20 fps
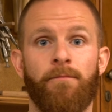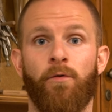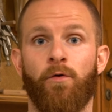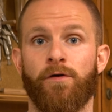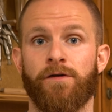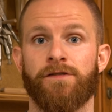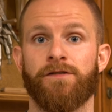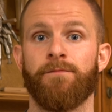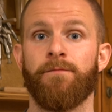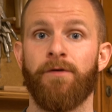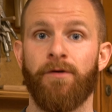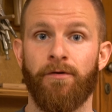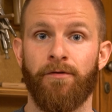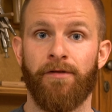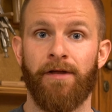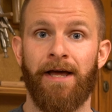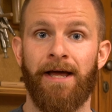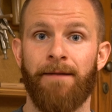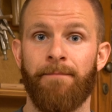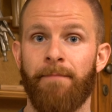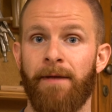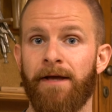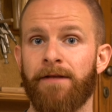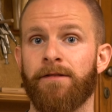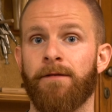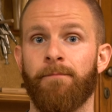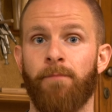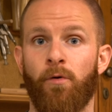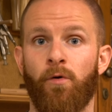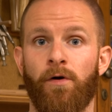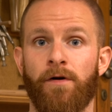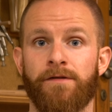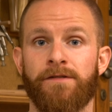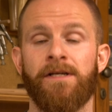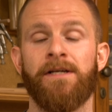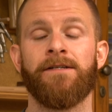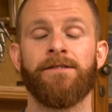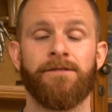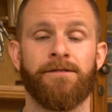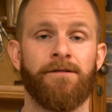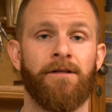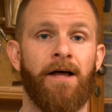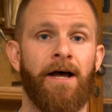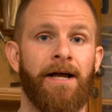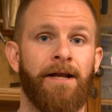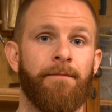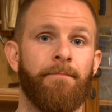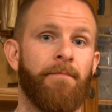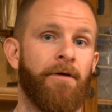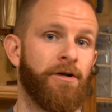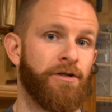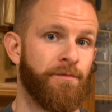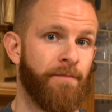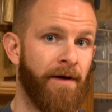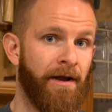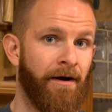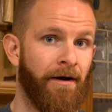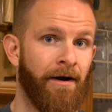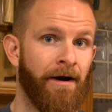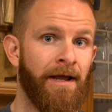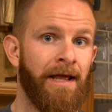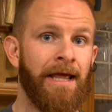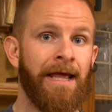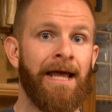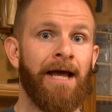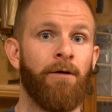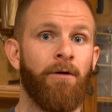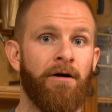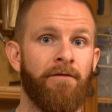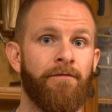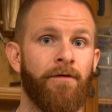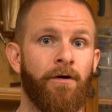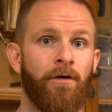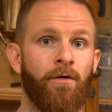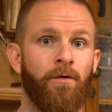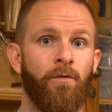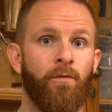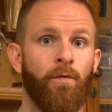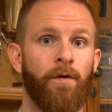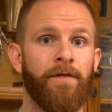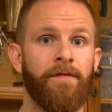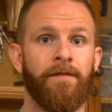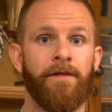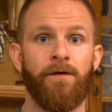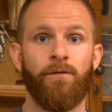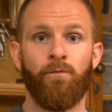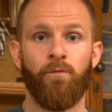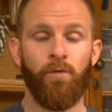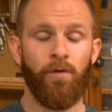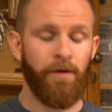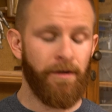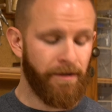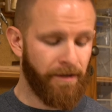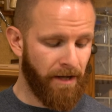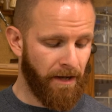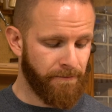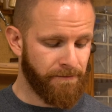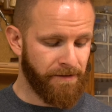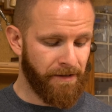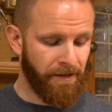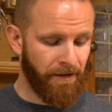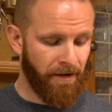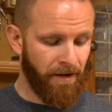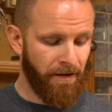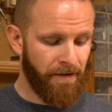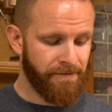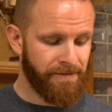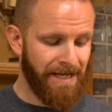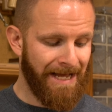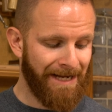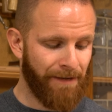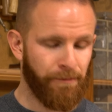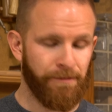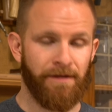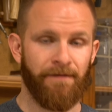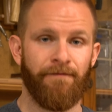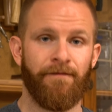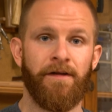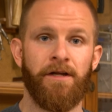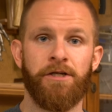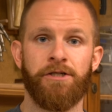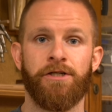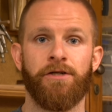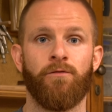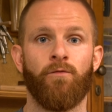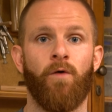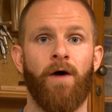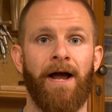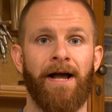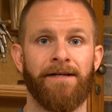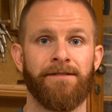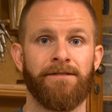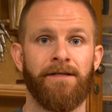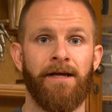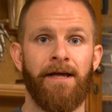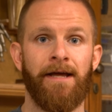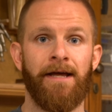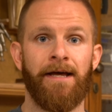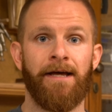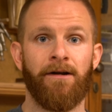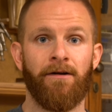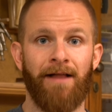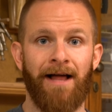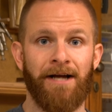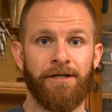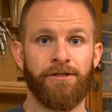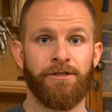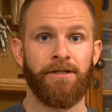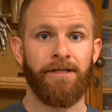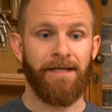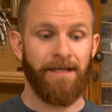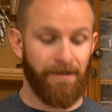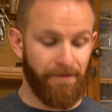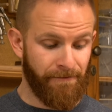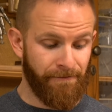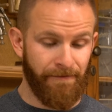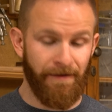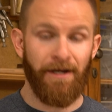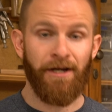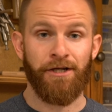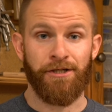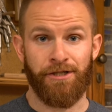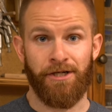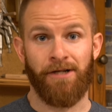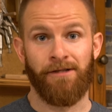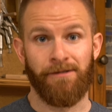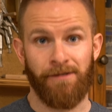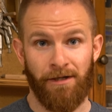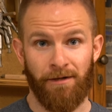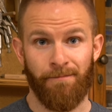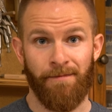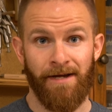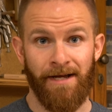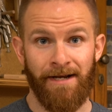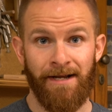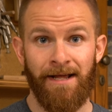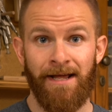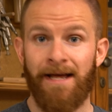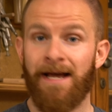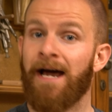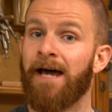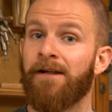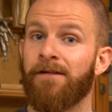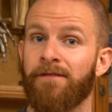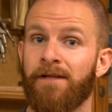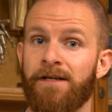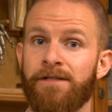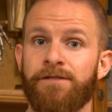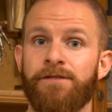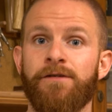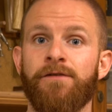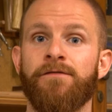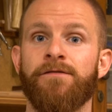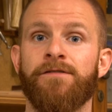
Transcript: more smooth and make the boards slide much better. However, when the wood comes into contact with the finishing wax, it'll actually finish it a little bit, and unless you